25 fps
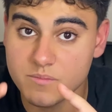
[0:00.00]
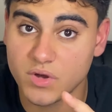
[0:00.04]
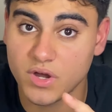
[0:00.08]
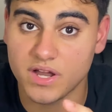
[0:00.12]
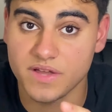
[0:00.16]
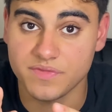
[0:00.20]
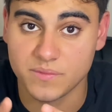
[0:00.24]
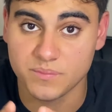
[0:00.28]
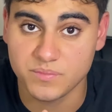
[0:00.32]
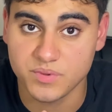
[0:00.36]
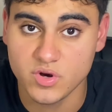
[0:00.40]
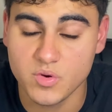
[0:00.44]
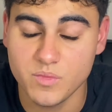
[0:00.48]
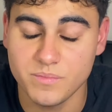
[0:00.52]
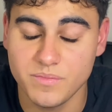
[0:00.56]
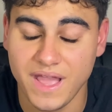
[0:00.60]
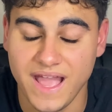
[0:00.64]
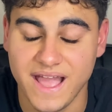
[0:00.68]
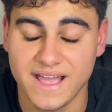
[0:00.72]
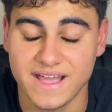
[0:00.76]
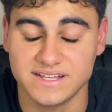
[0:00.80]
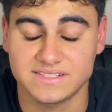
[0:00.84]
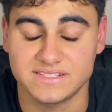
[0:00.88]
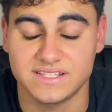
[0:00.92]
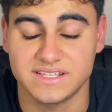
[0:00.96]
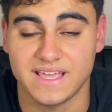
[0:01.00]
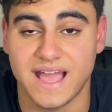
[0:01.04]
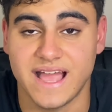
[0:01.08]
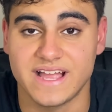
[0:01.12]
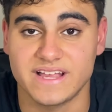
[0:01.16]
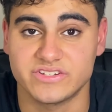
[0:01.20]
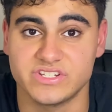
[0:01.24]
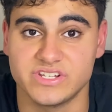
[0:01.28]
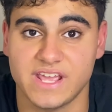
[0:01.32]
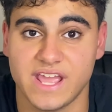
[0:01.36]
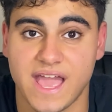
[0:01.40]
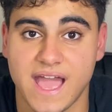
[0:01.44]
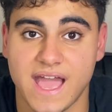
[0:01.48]
the Pro Max, it actually
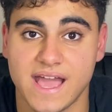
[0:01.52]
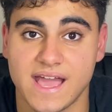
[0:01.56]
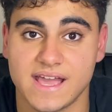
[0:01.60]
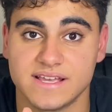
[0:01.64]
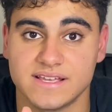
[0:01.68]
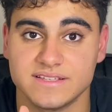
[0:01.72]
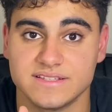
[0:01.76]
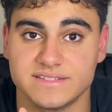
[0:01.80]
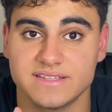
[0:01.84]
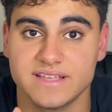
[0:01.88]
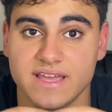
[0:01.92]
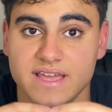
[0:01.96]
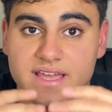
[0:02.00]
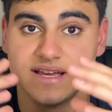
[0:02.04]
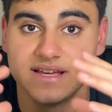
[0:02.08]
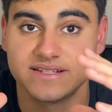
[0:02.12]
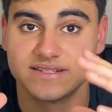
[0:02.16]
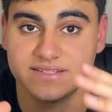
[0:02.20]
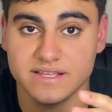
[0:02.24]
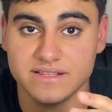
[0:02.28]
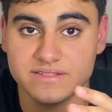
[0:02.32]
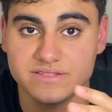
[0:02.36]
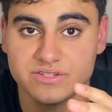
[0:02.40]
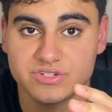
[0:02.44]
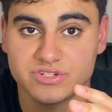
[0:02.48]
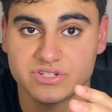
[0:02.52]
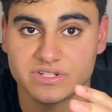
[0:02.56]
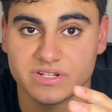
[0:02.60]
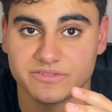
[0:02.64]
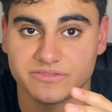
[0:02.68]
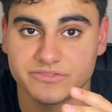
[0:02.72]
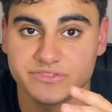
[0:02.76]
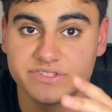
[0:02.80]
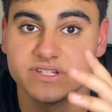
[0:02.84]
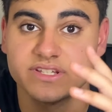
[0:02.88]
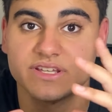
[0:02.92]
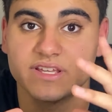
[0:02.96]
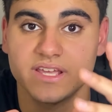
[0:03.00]
has sensor shift
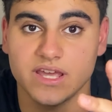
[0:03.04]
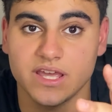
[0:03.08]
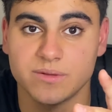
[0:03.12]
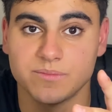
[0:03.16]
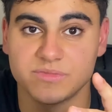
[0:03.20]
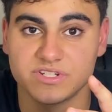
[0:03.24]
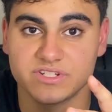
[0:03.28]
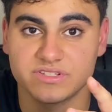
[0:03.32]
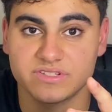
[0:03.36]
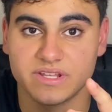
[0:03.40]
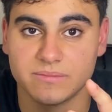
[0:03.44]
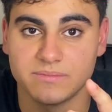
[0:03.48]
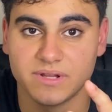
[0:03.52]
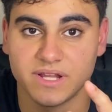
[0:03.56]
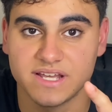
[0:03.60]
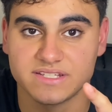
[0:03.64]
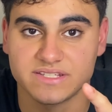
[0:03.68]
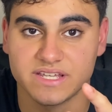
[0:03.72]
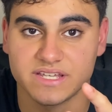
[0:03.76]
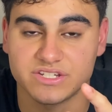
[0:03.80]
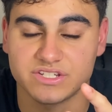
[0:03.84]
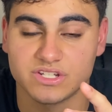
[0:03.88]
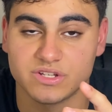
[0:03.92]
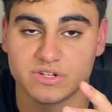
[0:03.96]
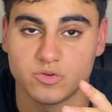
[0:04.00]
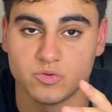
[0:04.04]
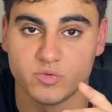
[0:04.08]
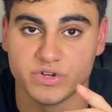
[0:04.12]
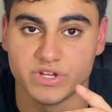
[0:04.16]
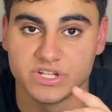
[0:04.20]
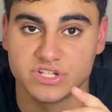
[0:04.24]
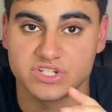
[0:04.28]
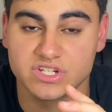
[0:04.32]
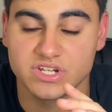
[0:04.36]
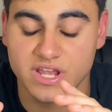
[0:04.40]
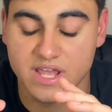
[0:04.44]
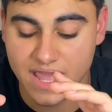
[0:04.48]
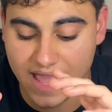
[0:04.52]
image stabilization, which
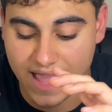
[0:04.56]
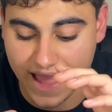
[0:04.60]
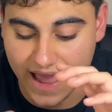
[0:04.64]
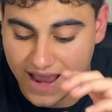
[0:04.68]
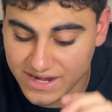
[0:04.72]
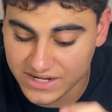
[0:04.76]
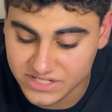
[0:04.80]
actually